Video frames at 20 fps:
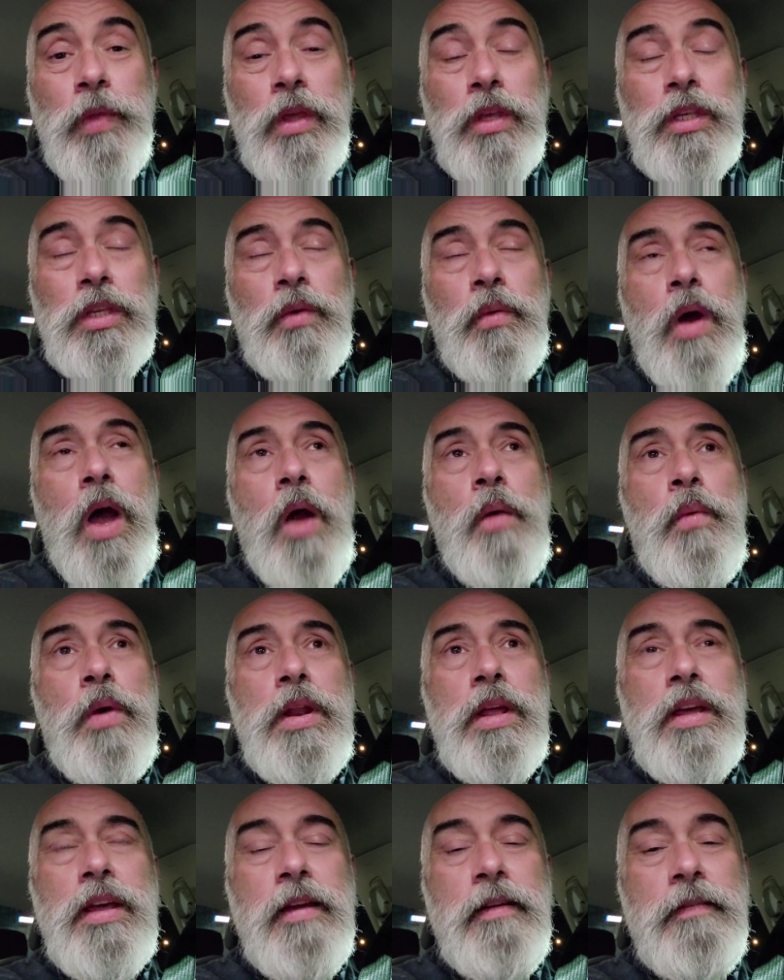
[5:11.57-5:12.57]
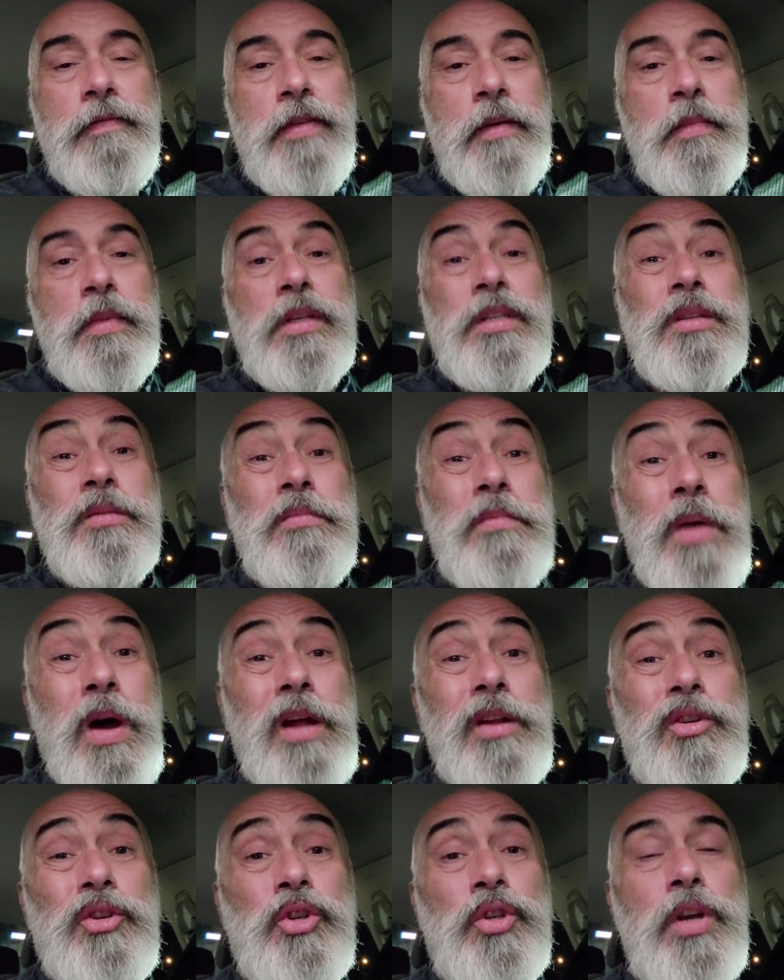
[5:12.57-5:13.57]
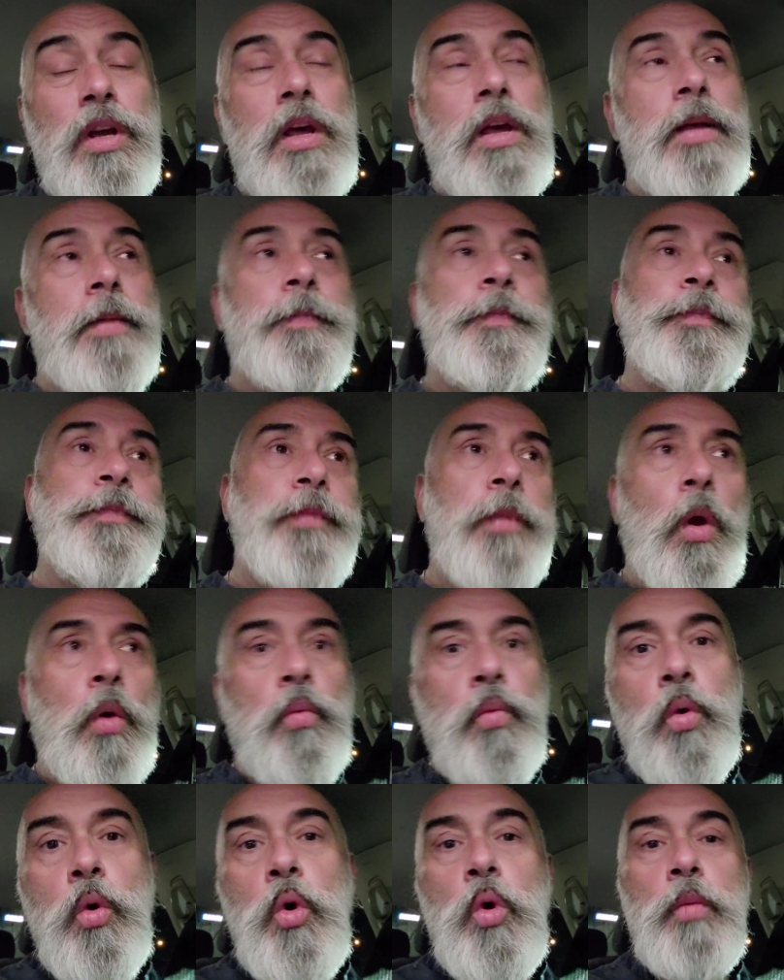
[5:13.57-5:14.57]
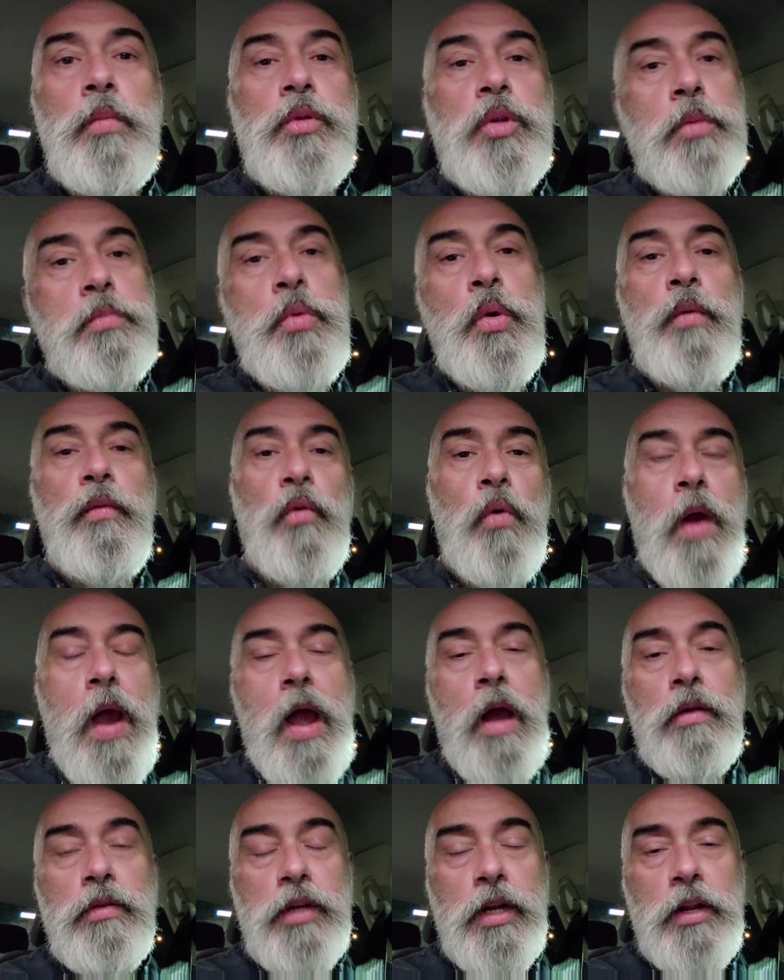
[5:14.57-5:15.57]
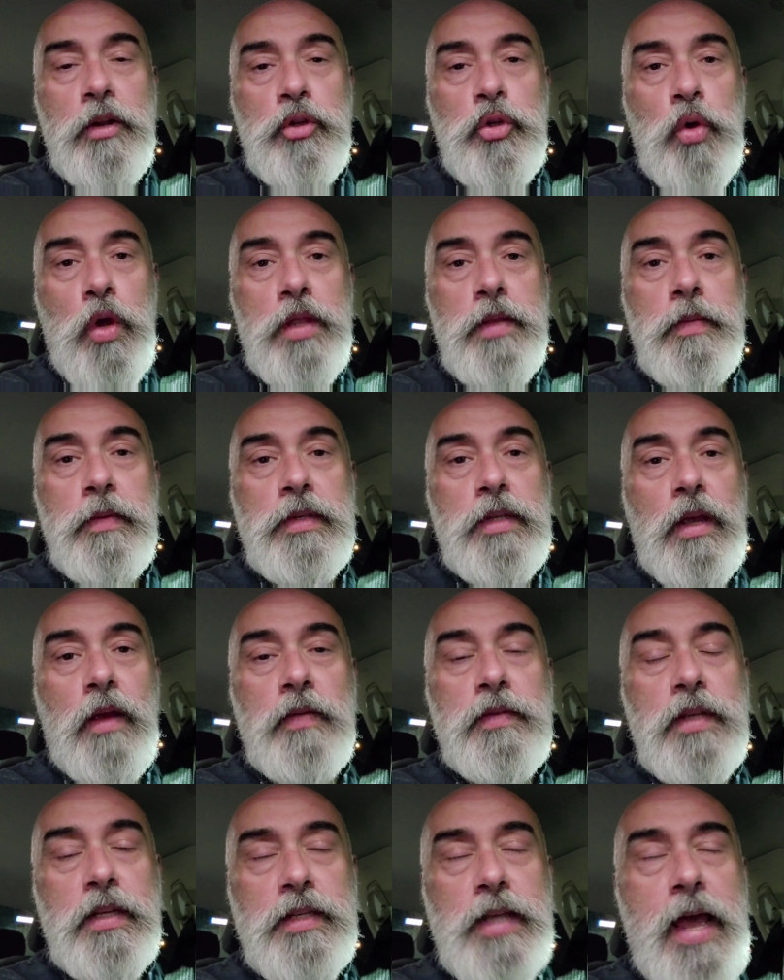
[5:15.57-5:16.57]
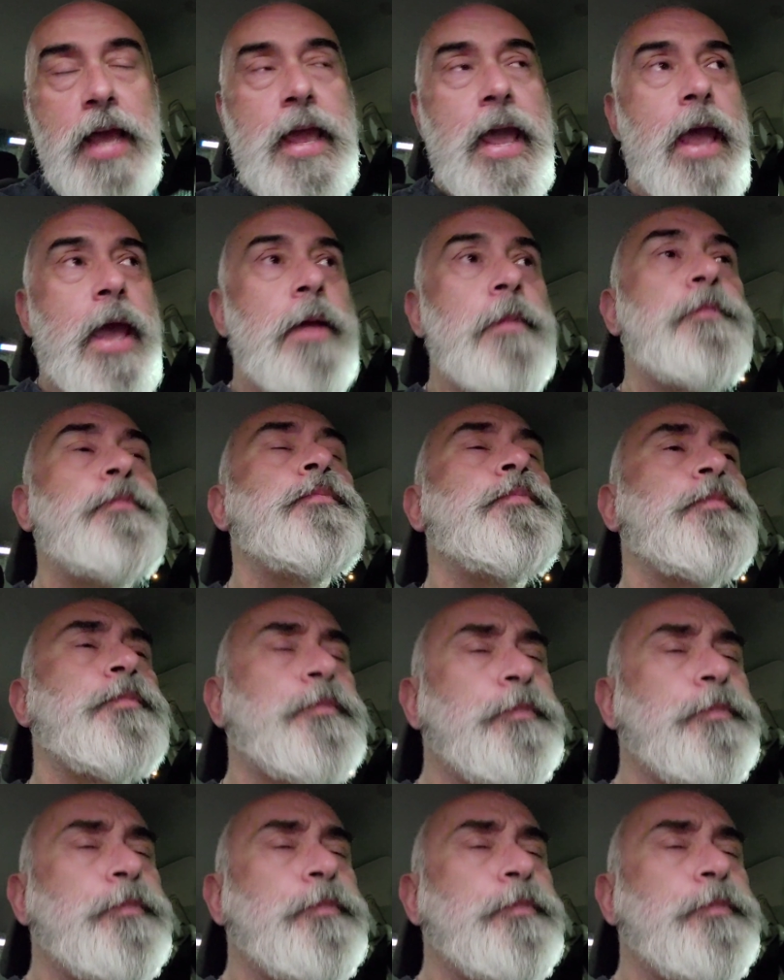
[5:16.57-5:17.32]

So I want to give them as much room to move around and enjoy themselves as I can.